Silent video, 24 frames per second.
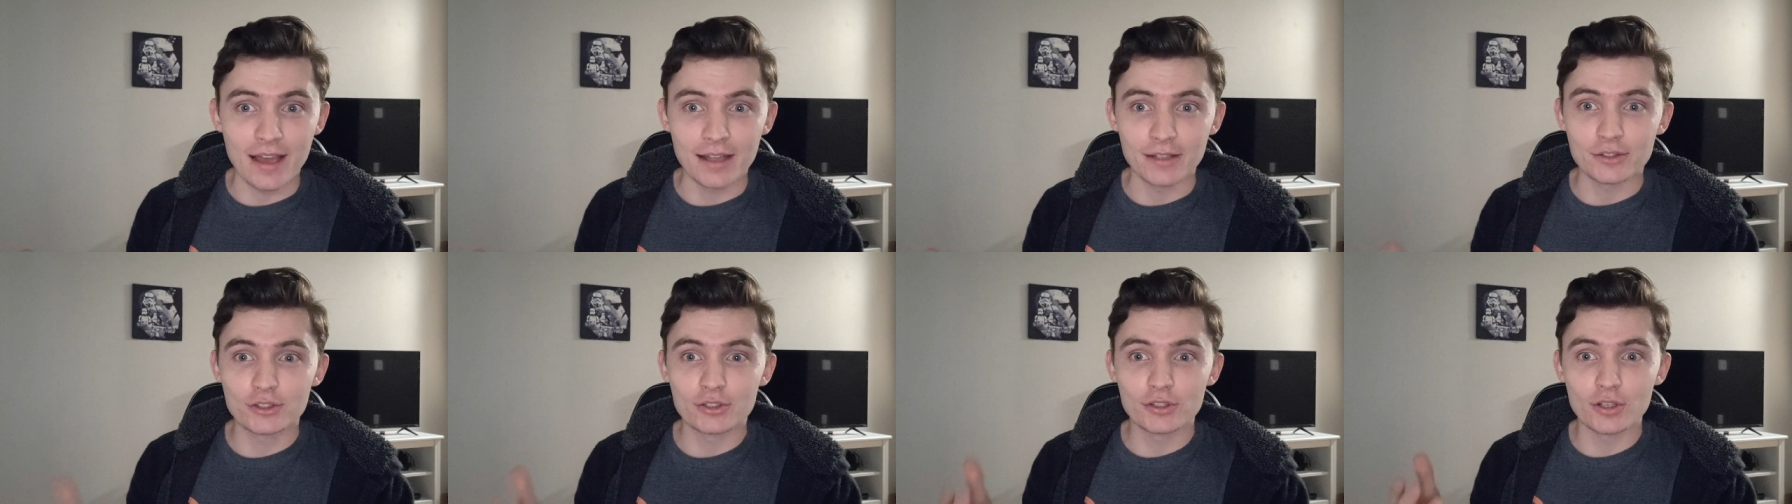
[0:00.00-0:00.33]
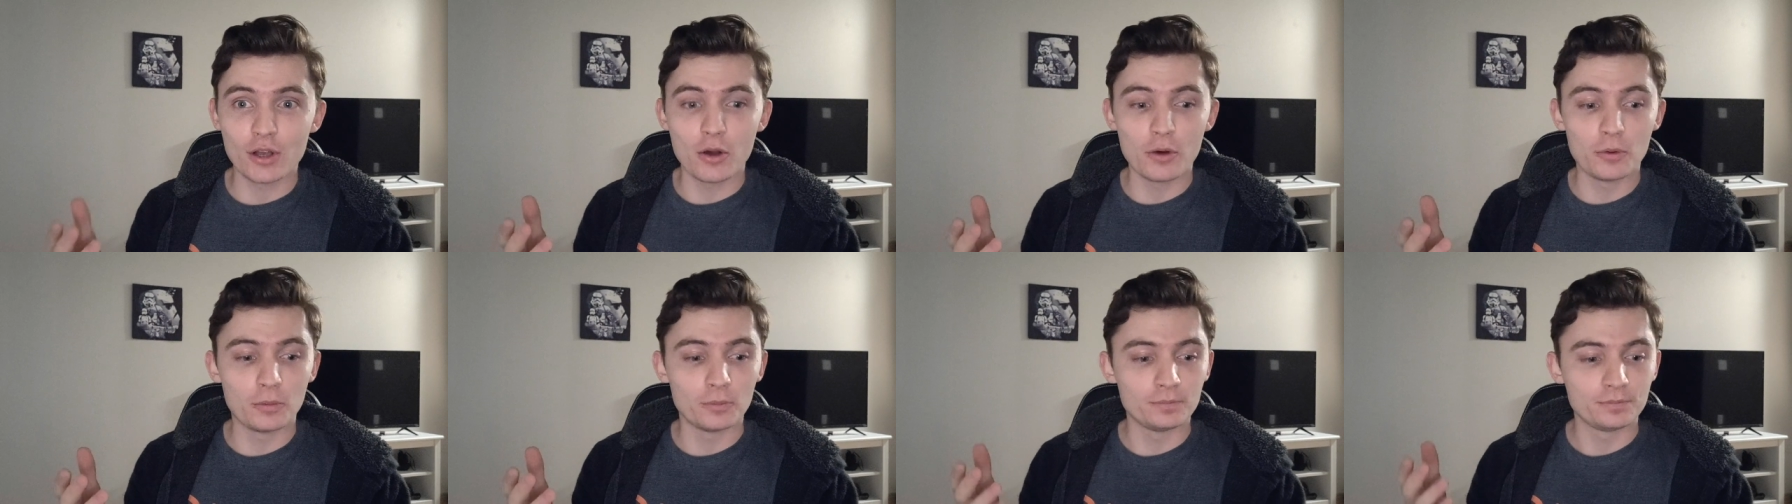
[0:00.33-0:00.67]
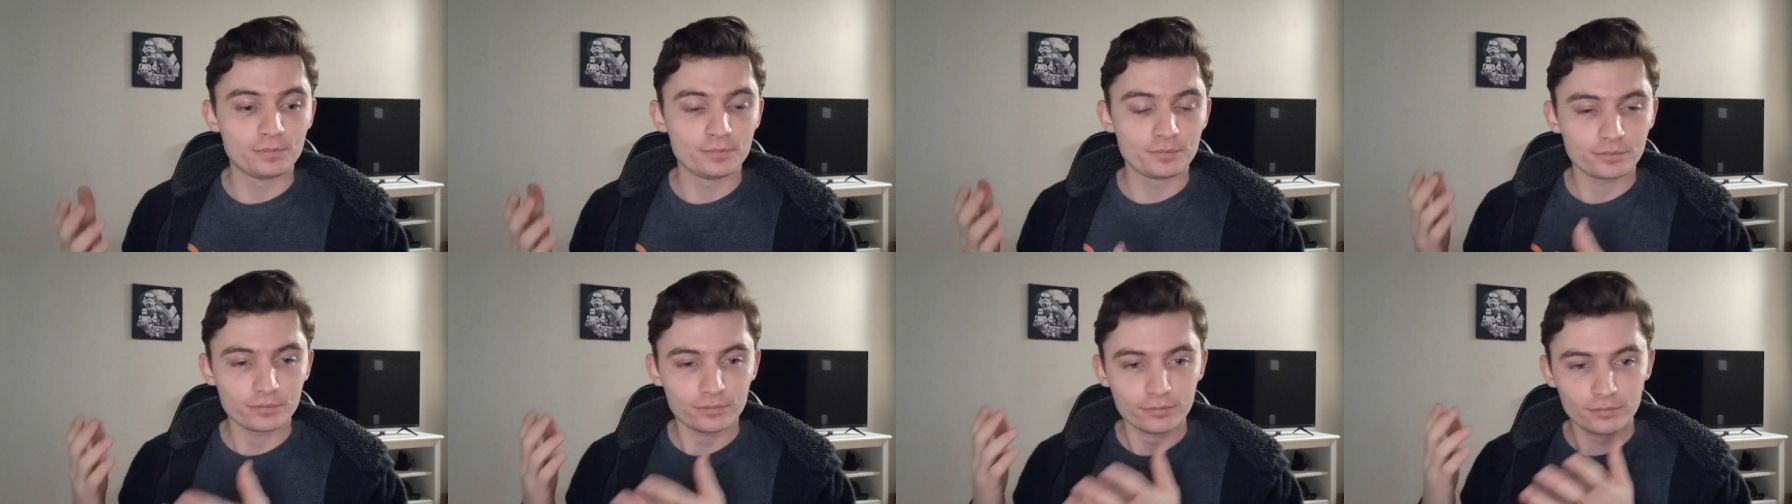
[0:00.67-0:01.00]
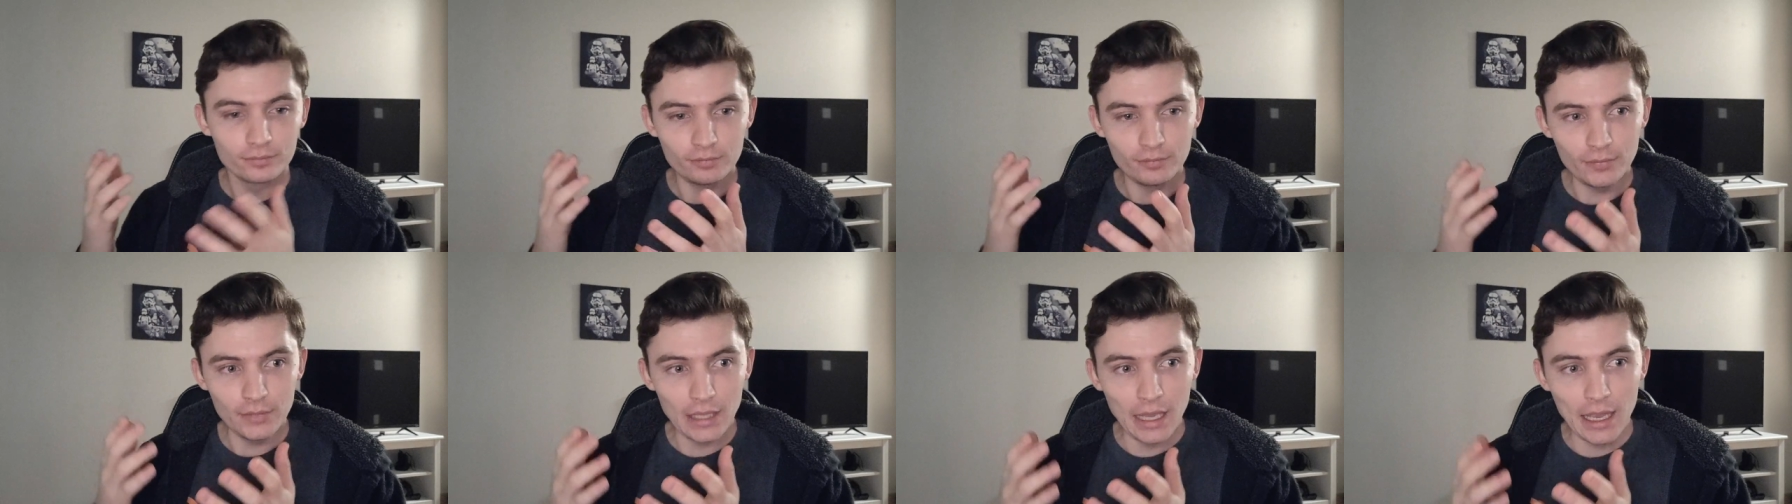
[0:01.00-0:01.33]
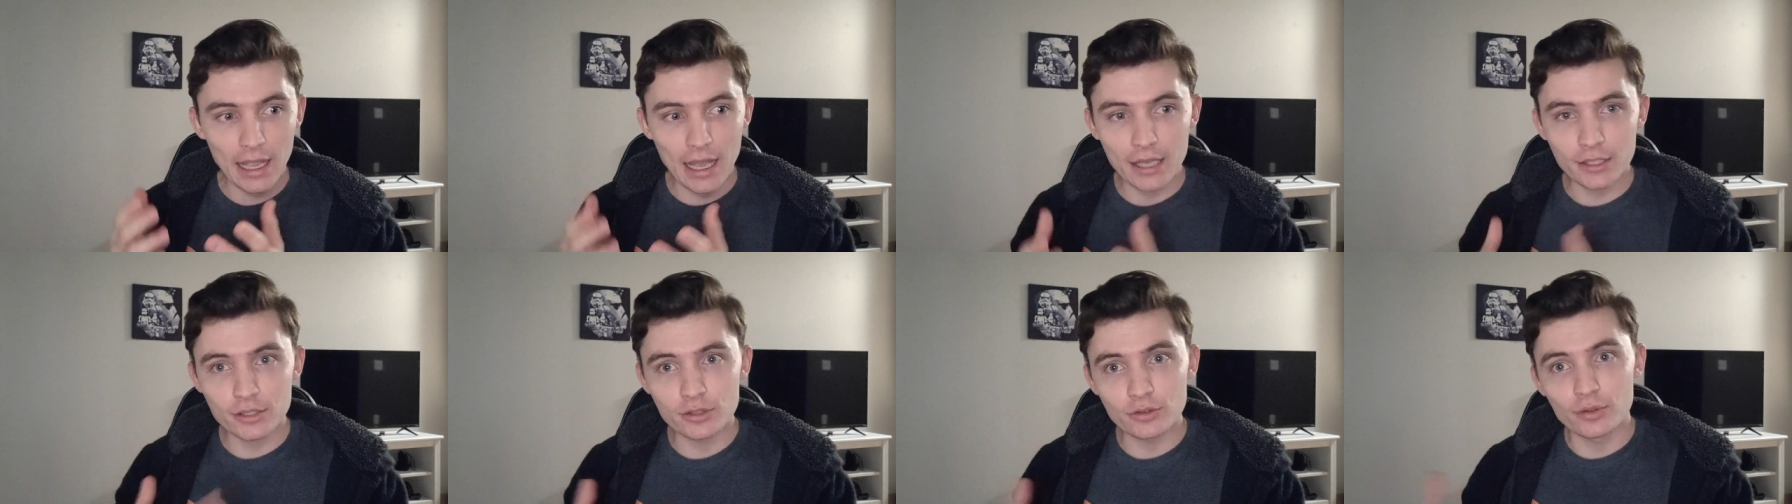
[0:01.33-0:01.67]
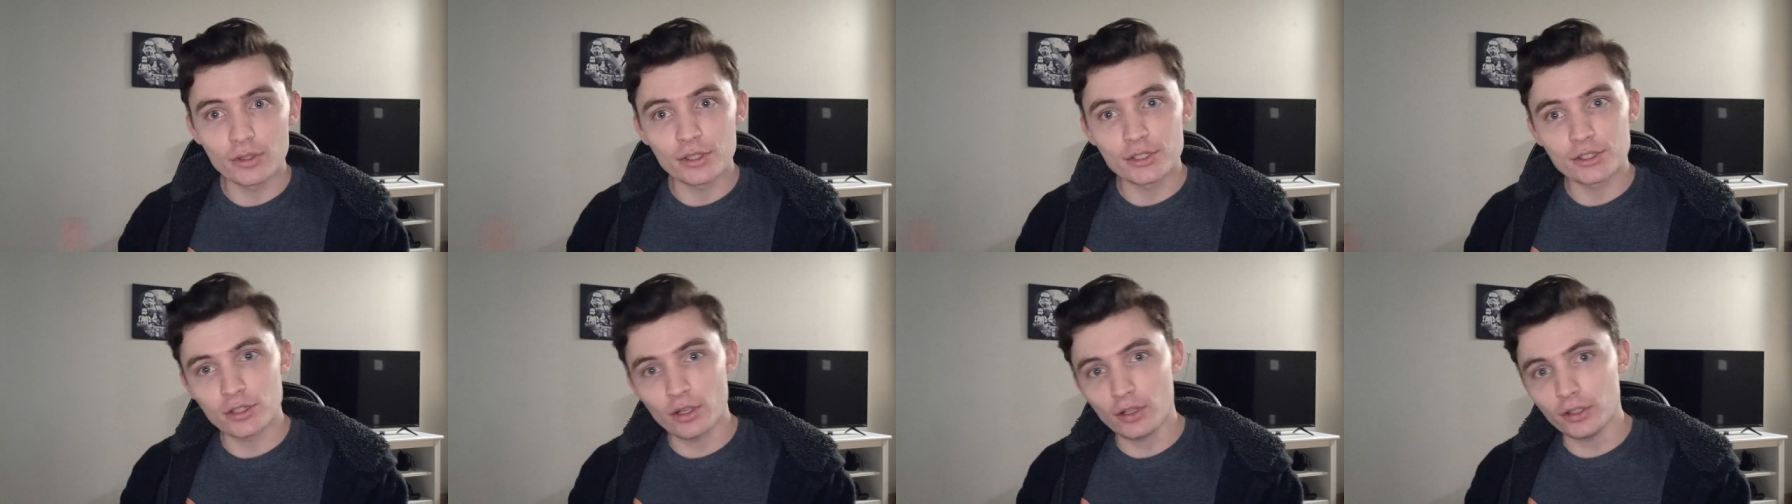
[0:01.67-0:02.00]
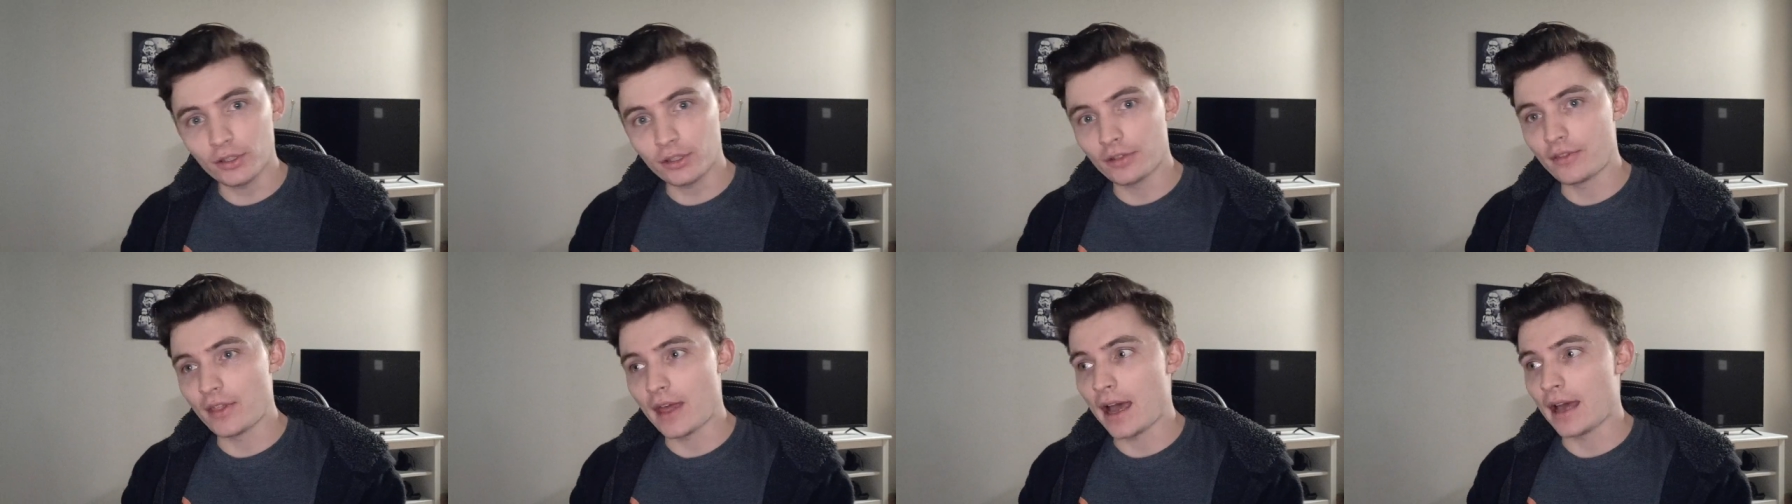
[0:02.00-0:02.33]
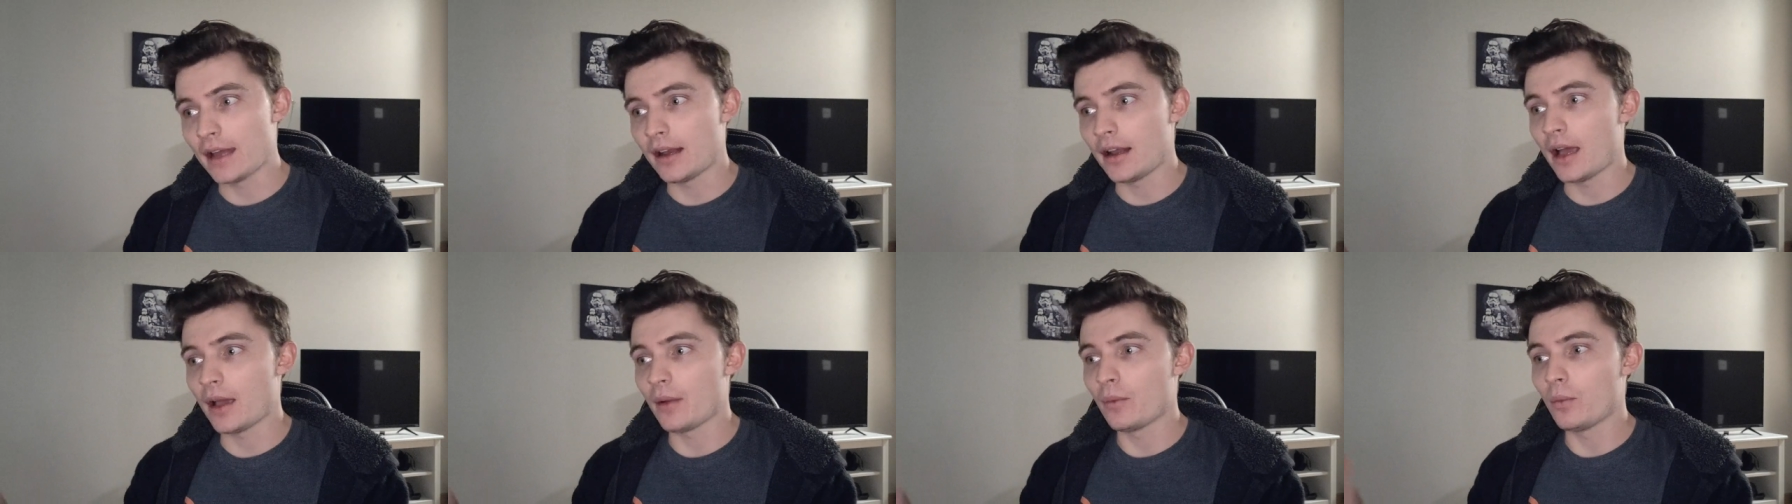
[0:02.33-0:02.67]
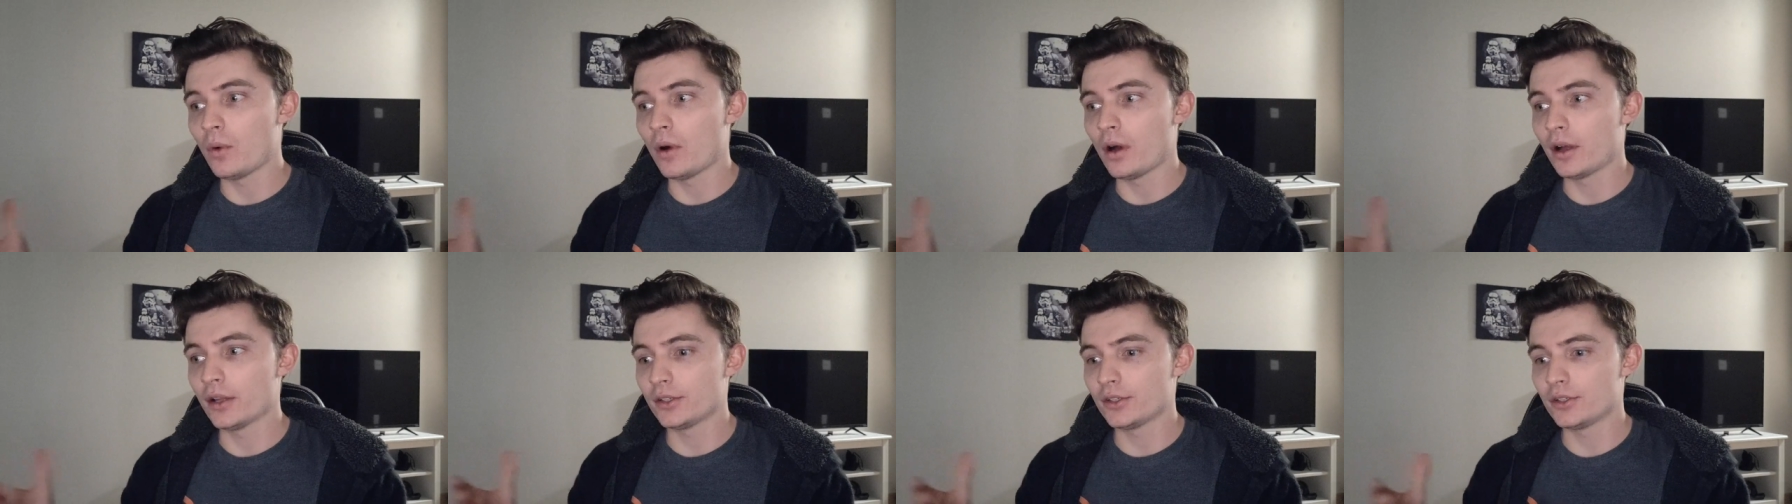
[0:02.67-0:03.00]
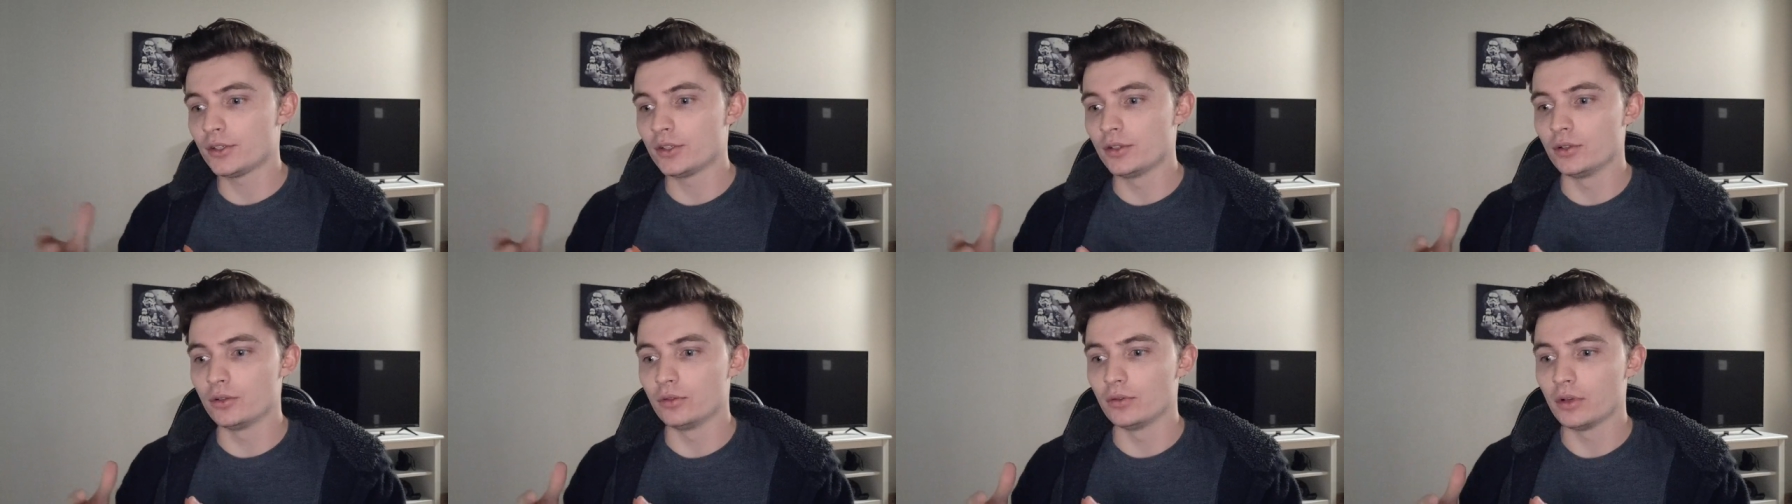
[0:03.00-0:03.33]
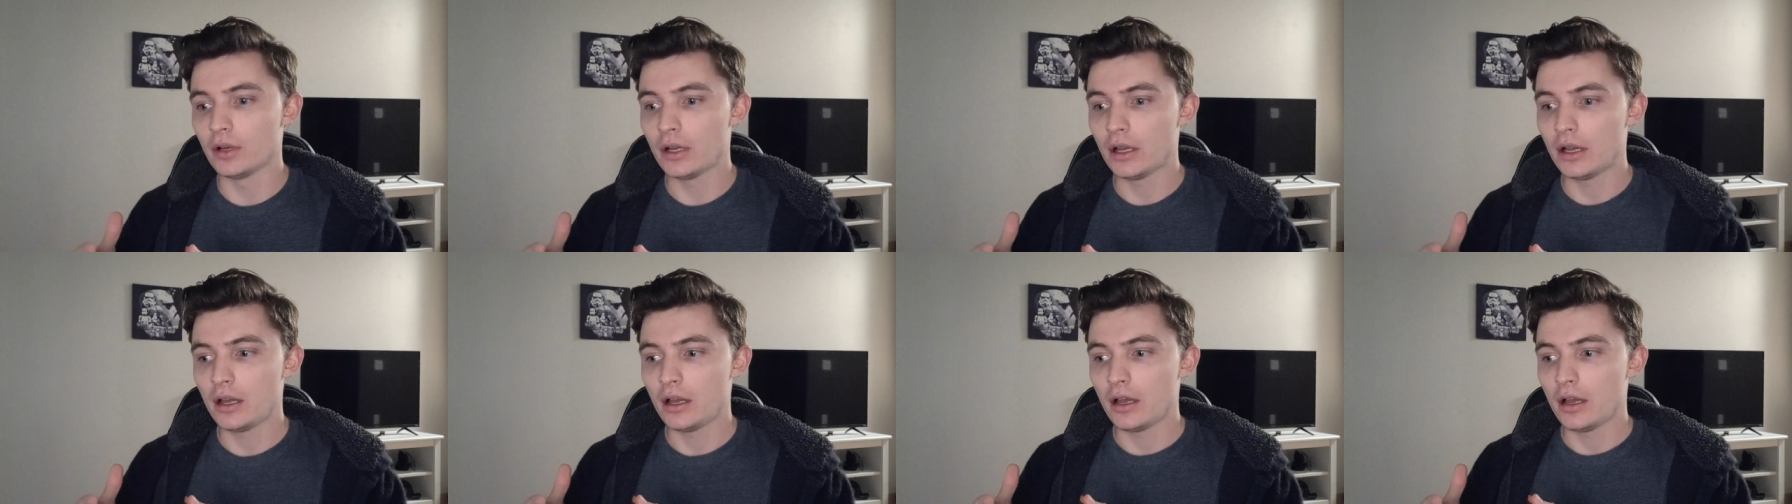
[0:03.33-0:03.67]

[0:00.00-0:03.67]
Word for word: that. So, as a result of that, I want to